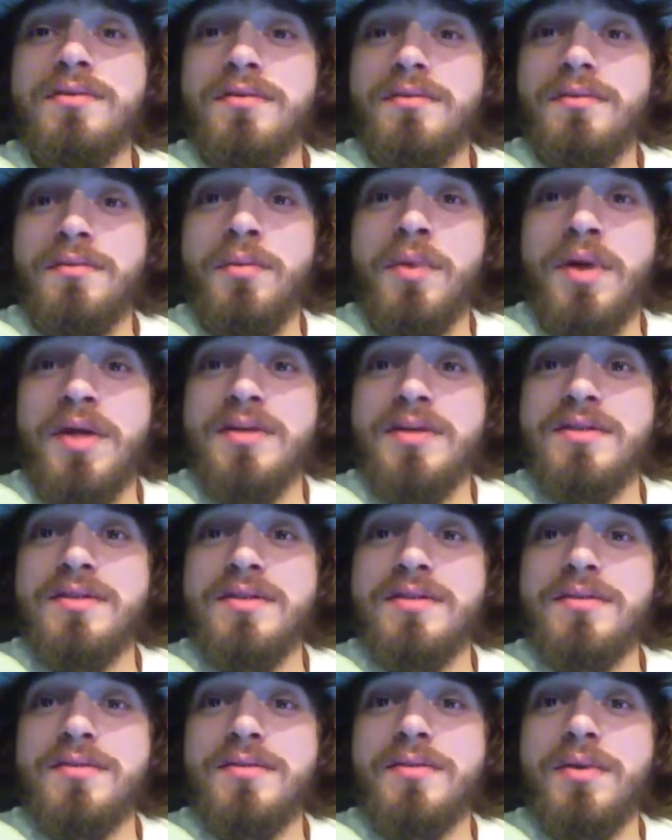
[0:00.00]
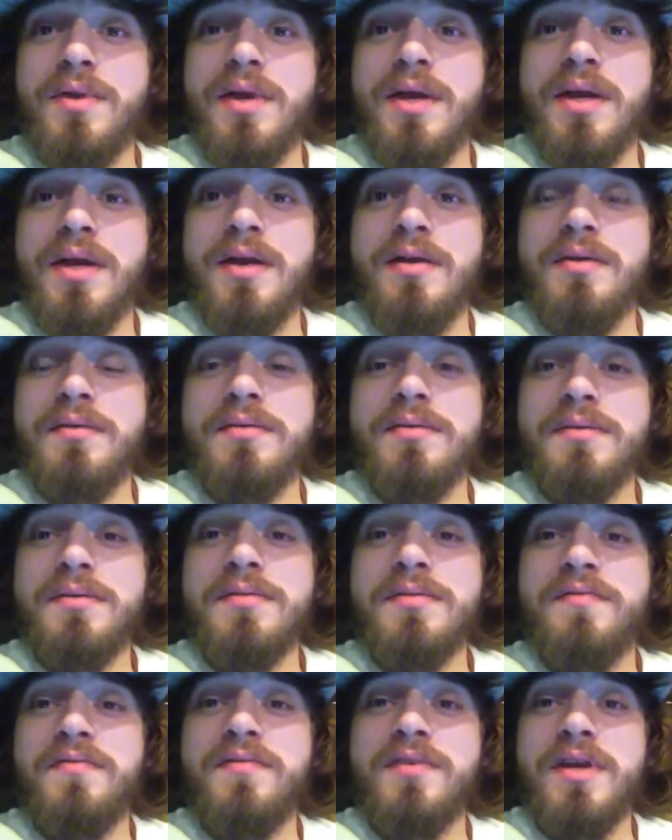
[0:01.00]
ways to create
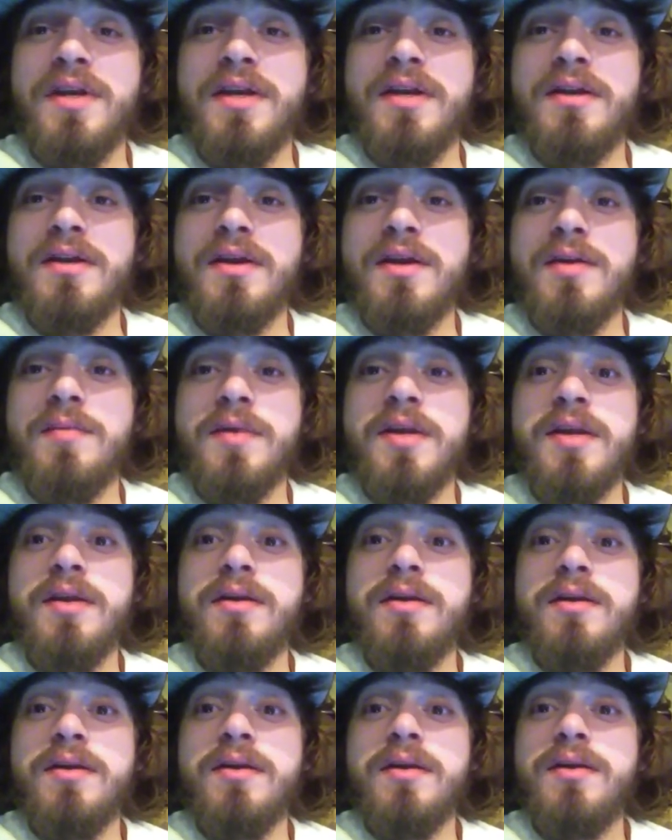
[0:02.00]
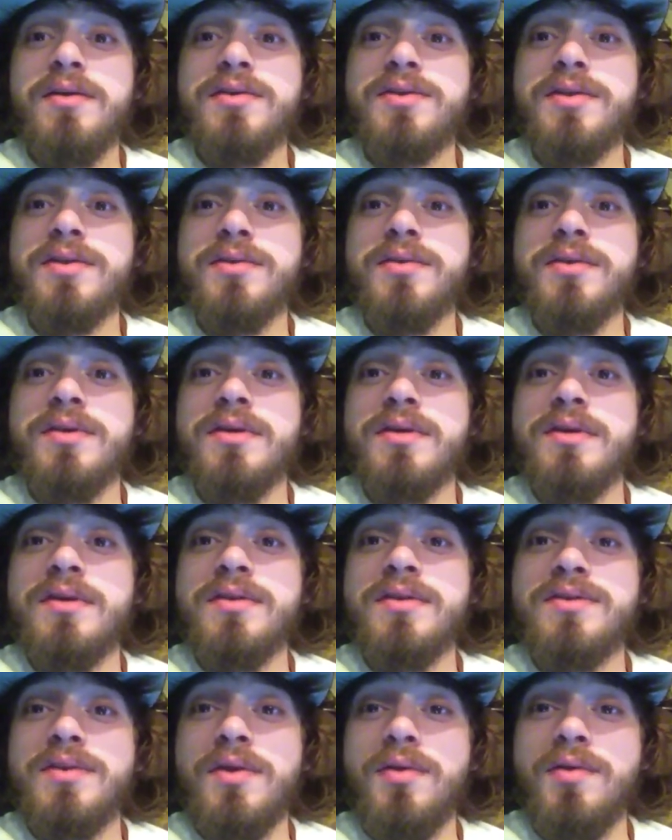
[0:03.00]
free income, and also
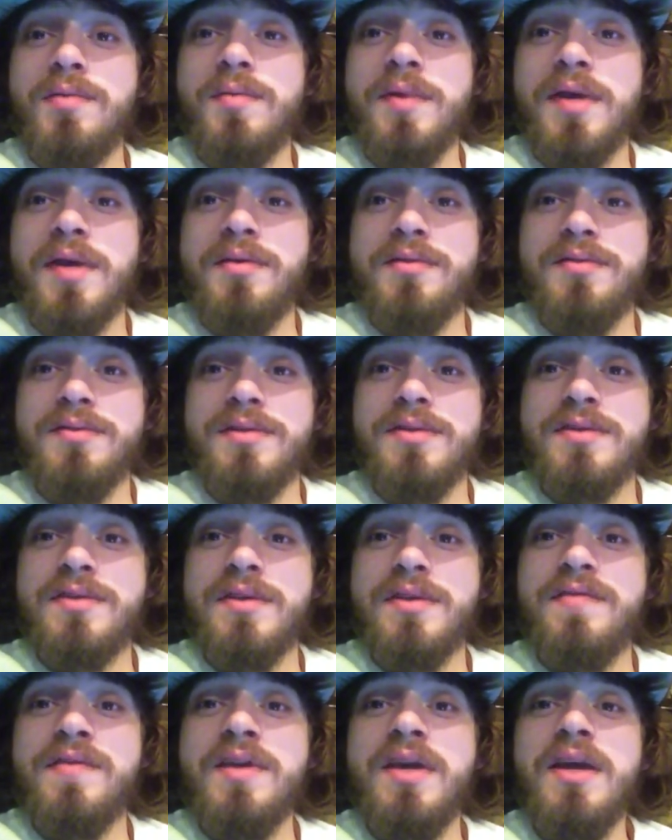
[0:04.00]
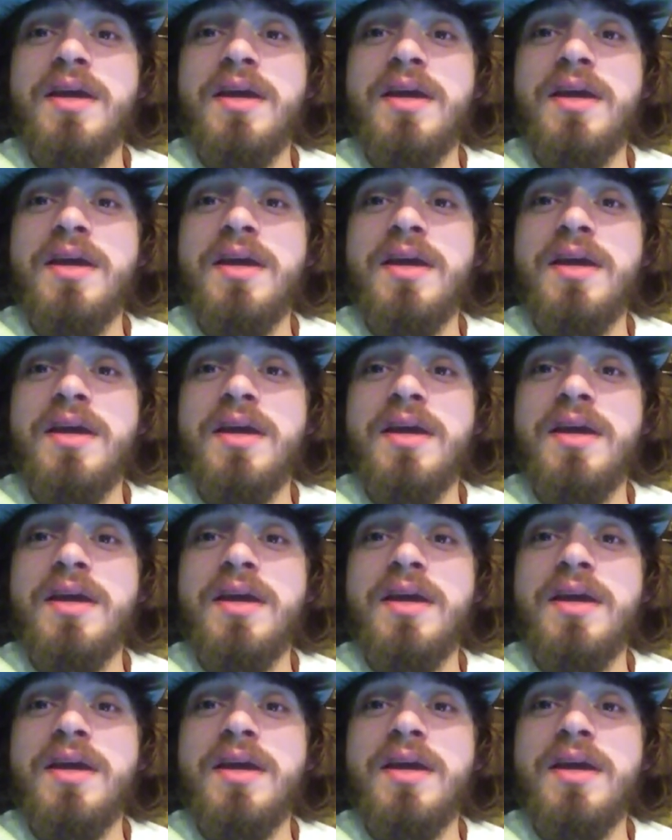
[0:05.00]
solar panels and stuff,